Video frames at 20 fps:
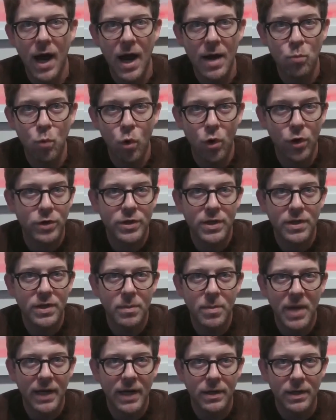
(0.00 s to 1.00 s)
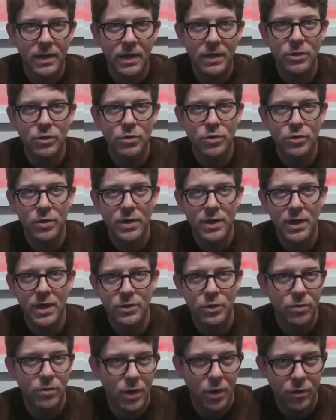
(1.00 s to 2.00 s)
I worked in the banking industry,
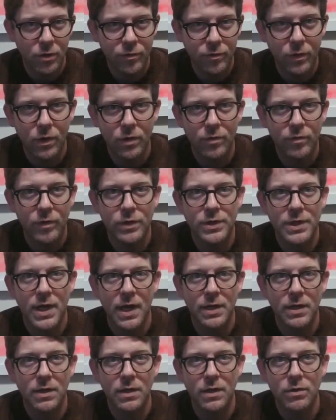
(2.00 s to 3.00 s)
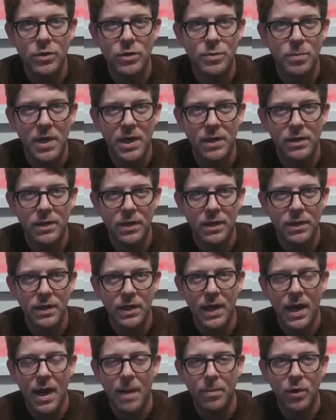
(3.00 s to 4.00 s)
as you know, for over 10 years, mainly in the
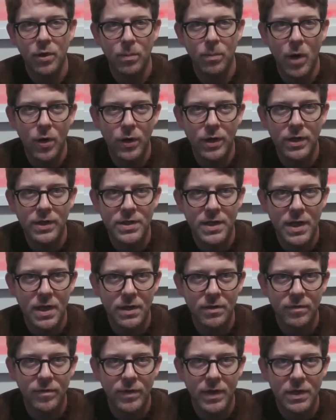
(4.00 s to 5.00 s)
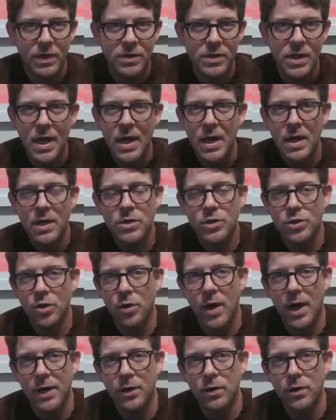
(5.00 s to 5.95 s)
capital markets end of things. So